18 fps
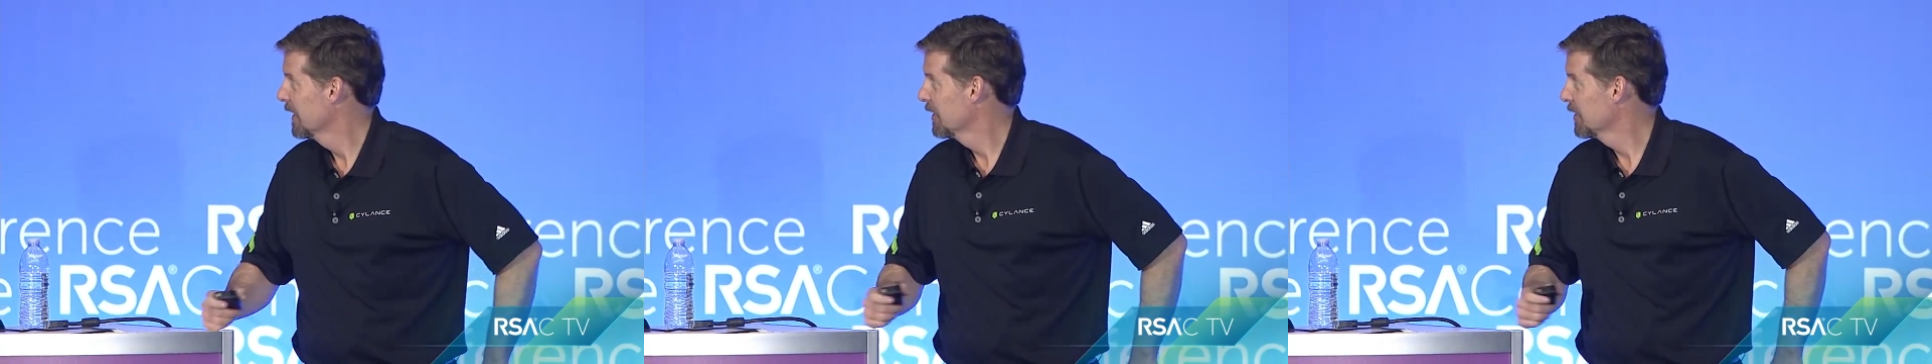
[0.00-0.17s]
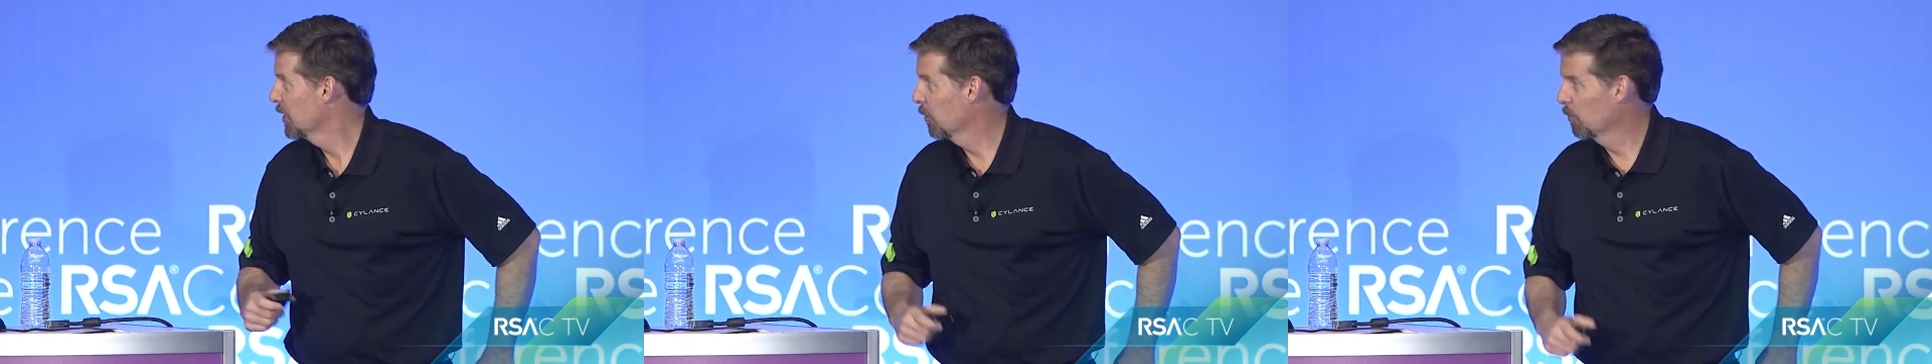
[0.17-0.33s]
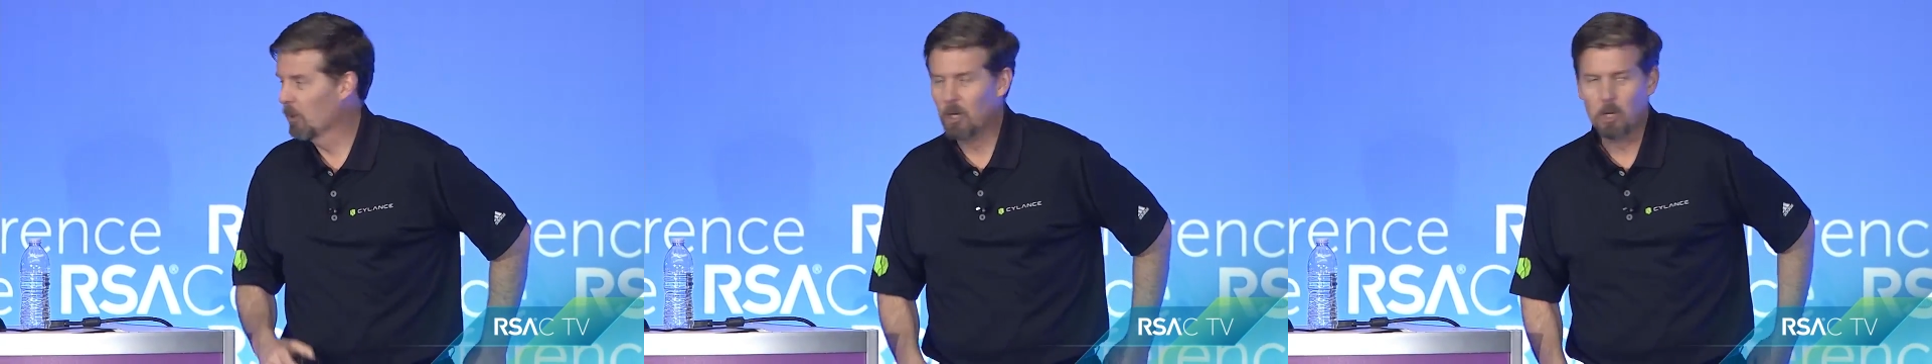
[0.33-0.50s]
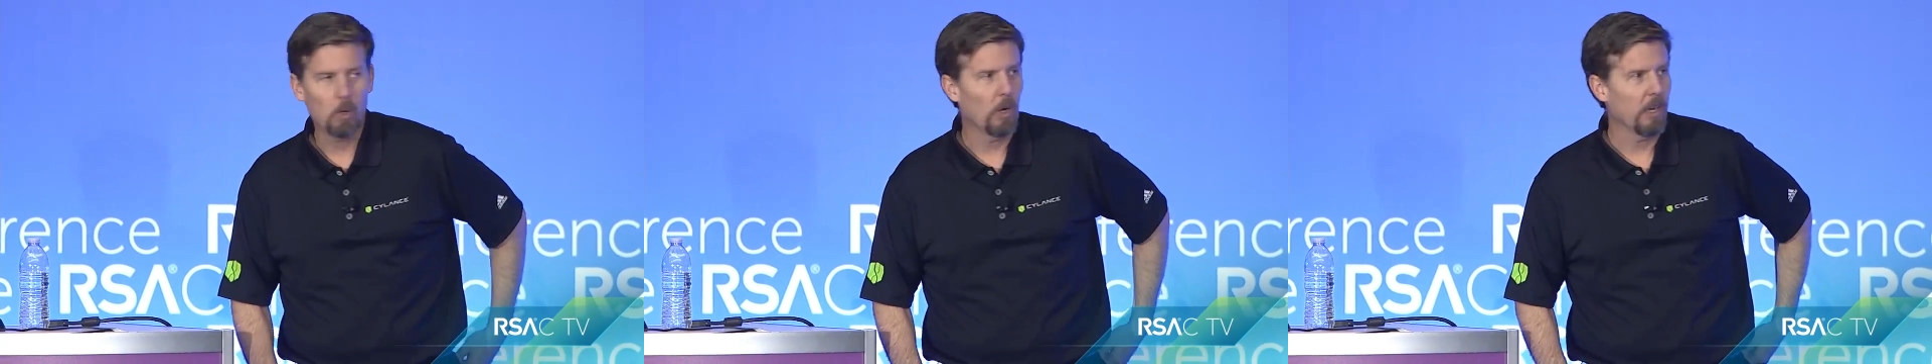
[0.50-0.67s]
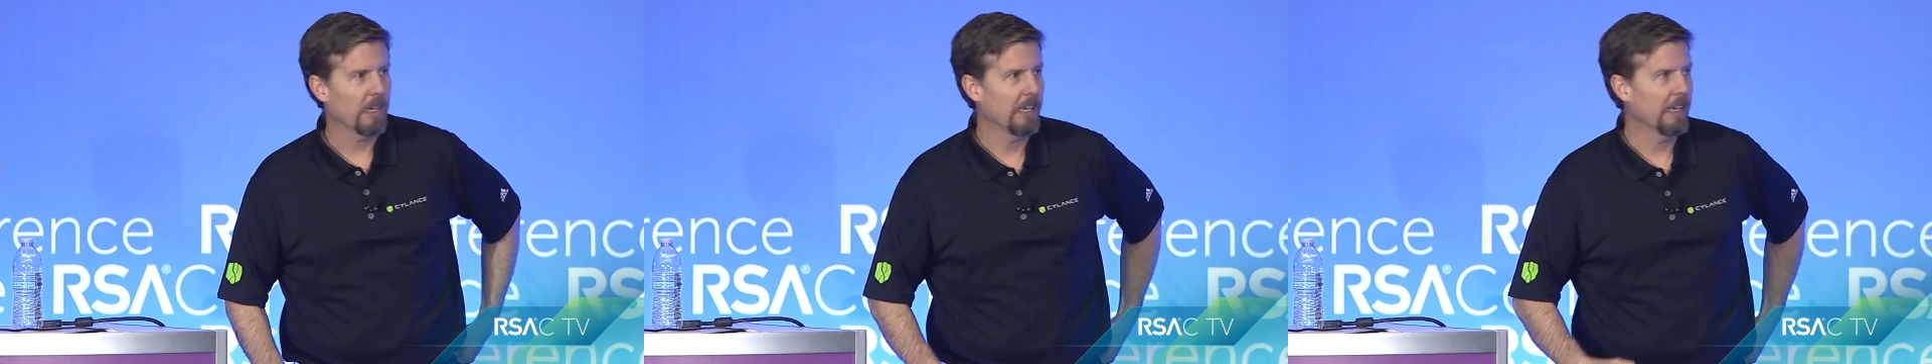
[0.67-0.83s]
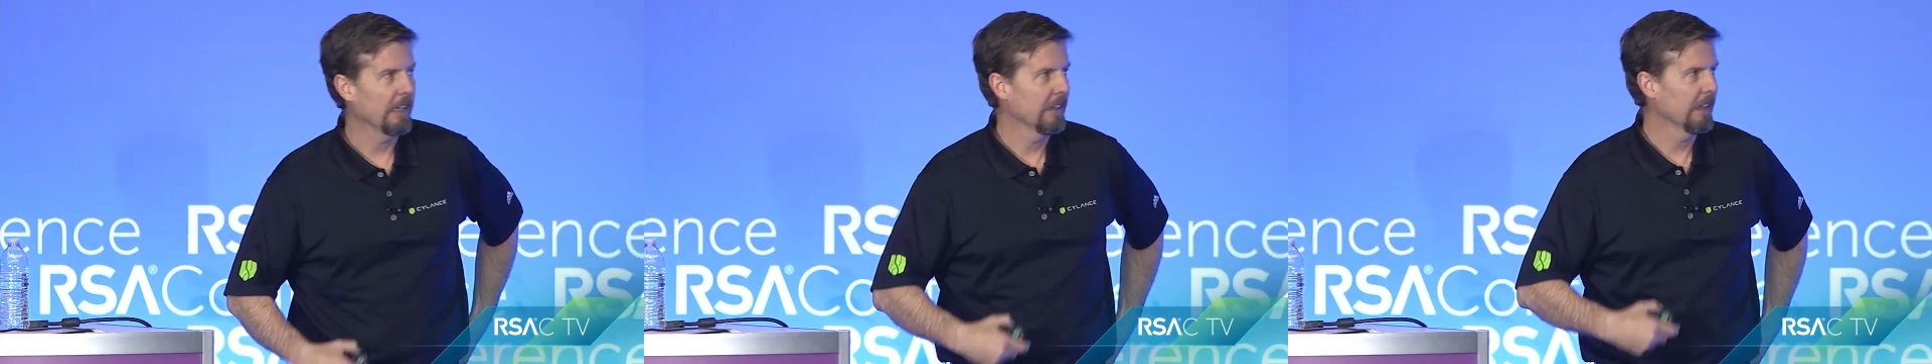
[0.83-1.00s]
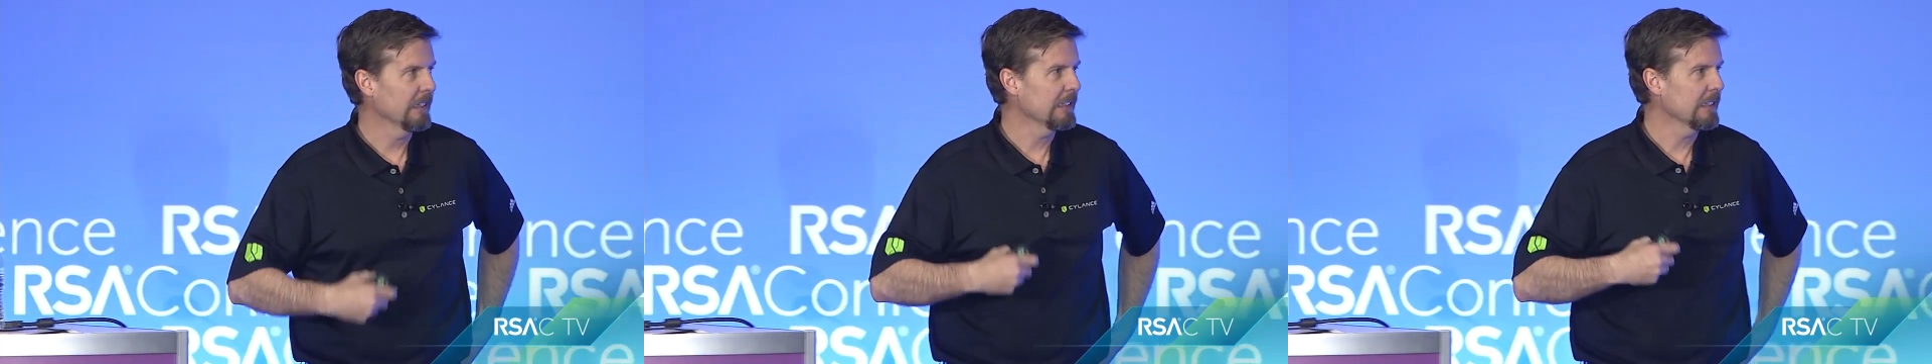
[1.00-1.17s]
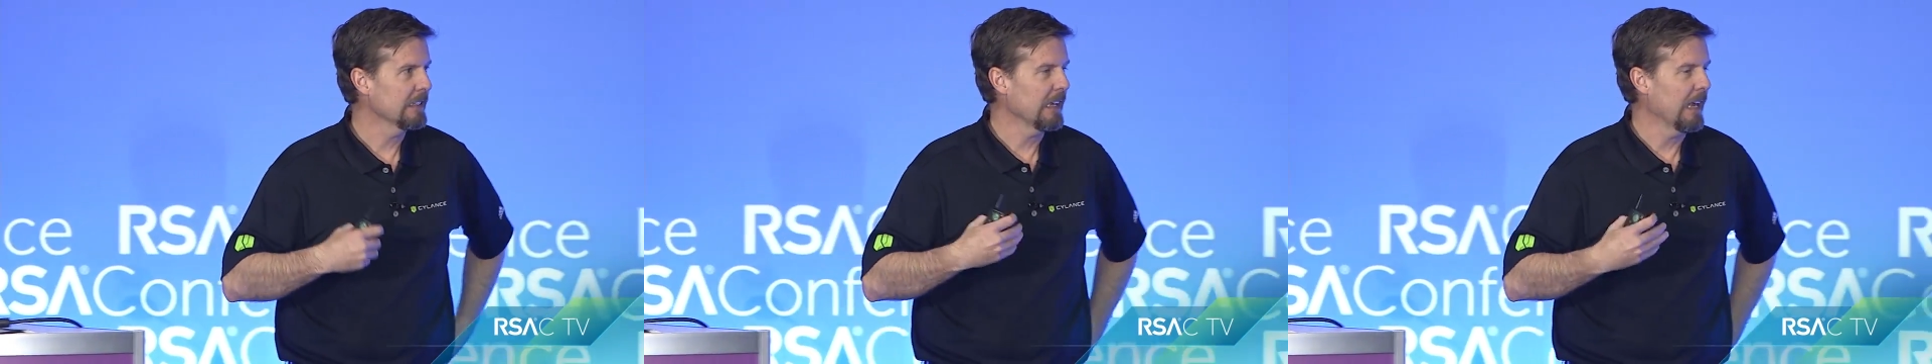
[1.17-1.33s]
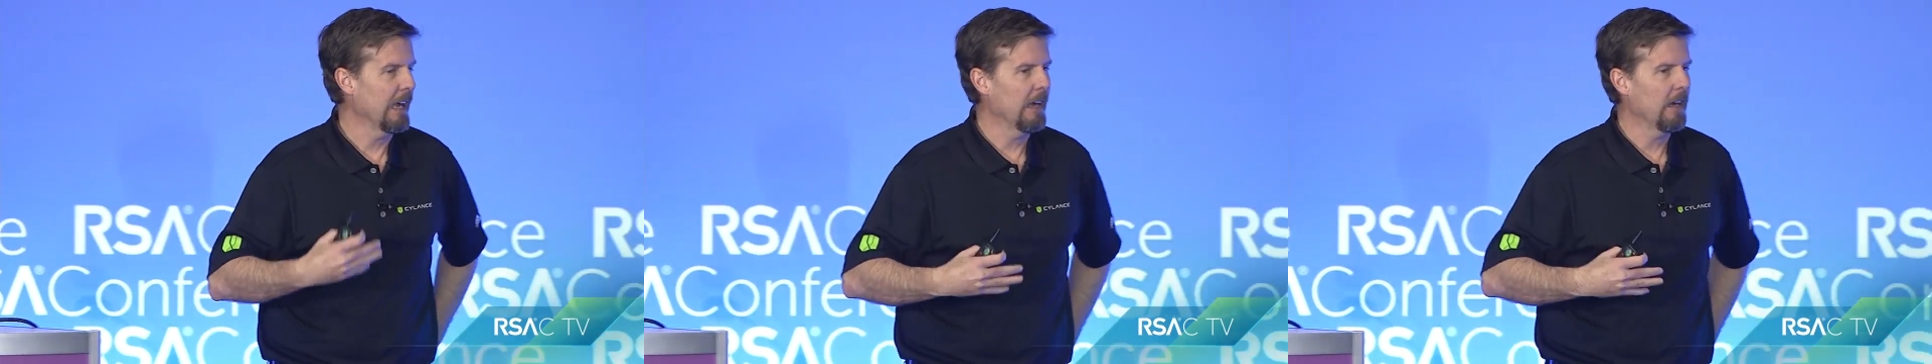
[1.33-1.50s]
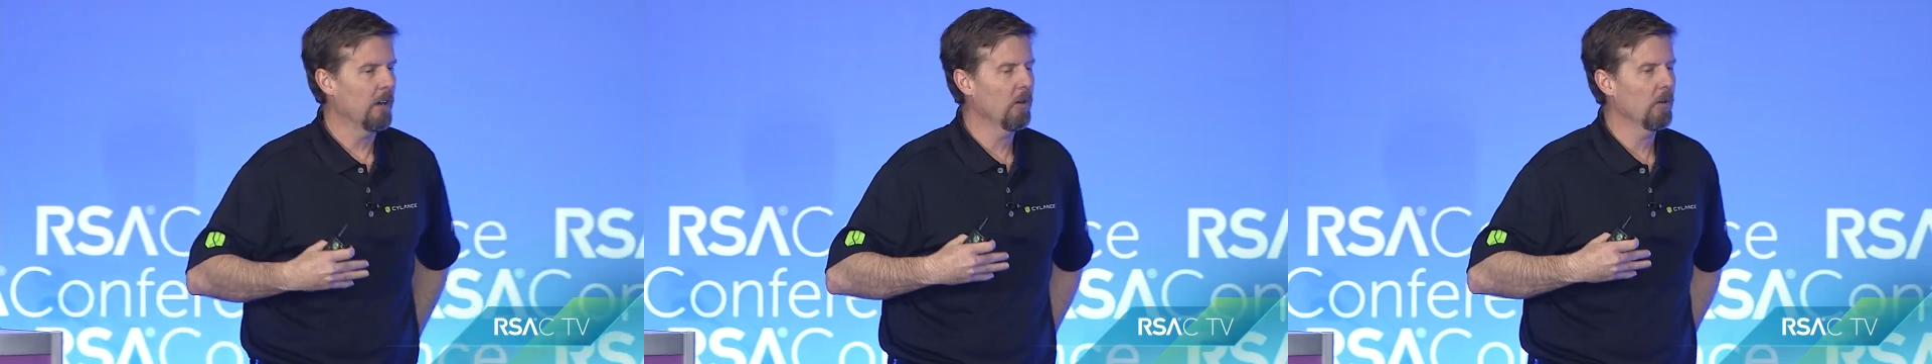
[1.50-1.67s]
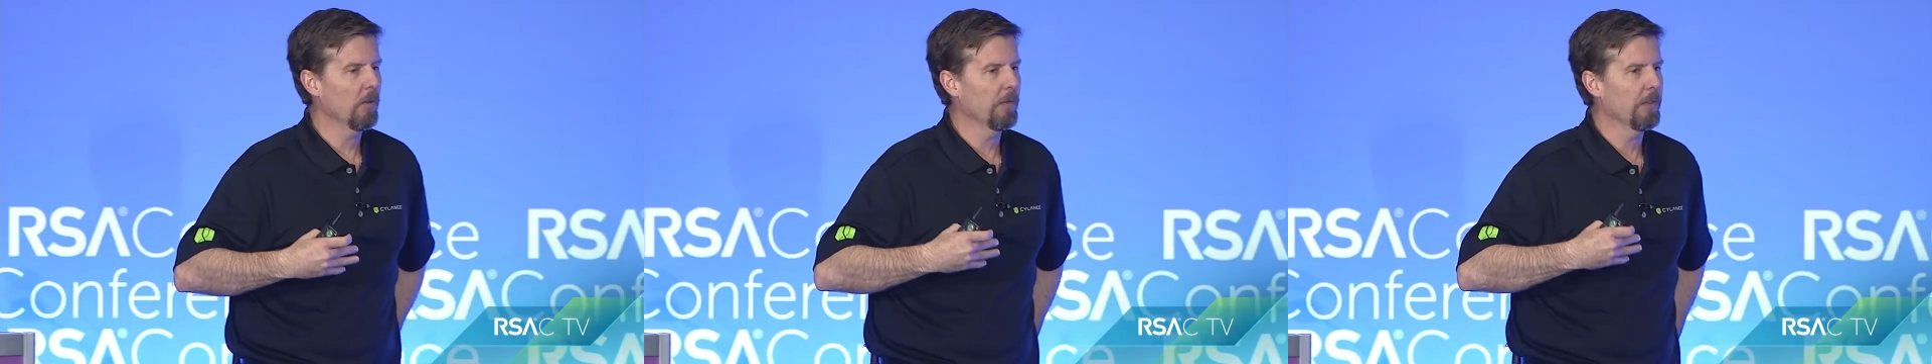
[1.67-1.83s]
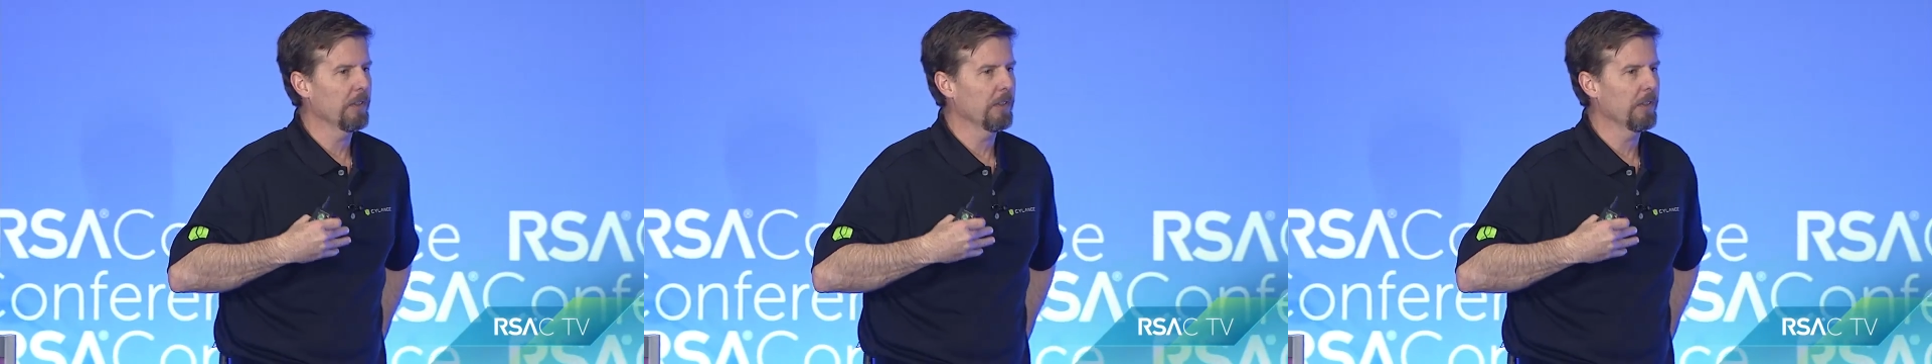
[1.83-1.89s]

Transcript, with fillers: So real quick, this is how